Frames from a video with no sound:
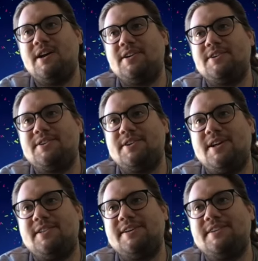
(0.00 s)
good
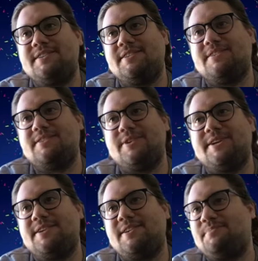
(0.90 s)
colleagues, and a
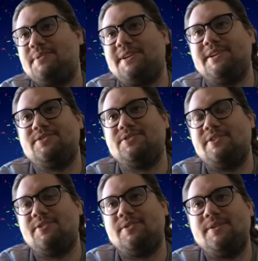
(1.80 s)
great company in
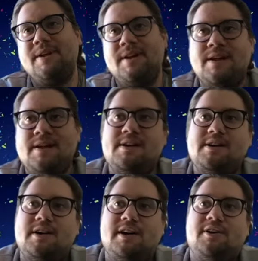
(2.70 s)
general.
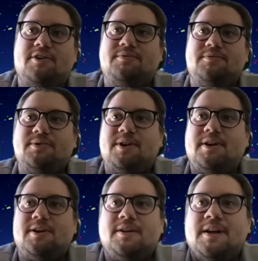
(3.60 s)

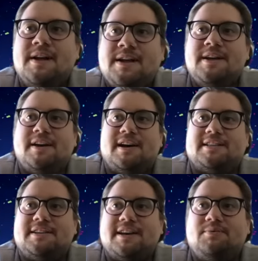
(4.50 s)
Overall, I'd
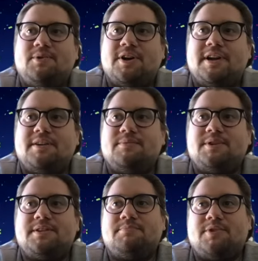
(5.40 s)
say working with
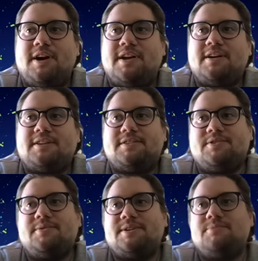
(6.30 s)
the product is
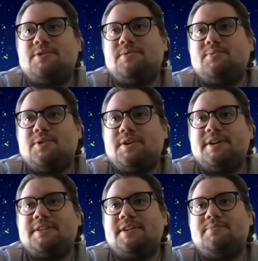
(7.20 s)
always more
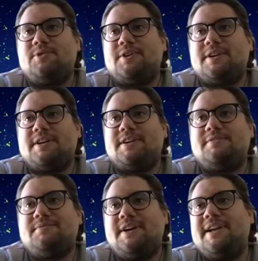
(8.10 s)
rewarding than working in
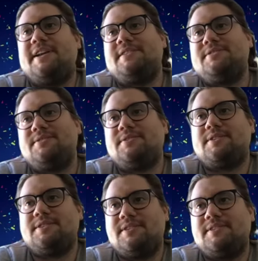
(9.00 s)
finance or
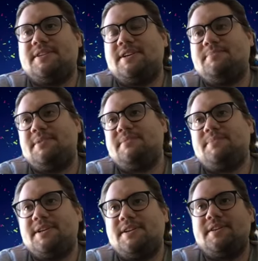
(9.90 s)
consulting, in my
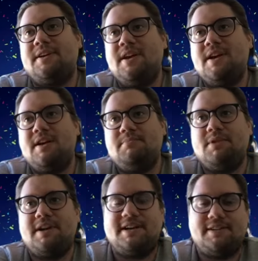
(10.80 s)
opinion.
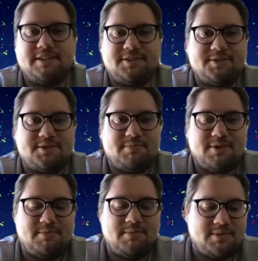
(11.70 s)
But I think those are
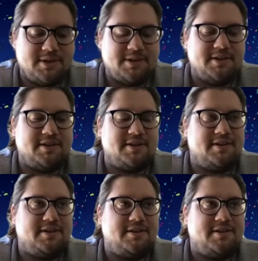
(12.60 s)
probably the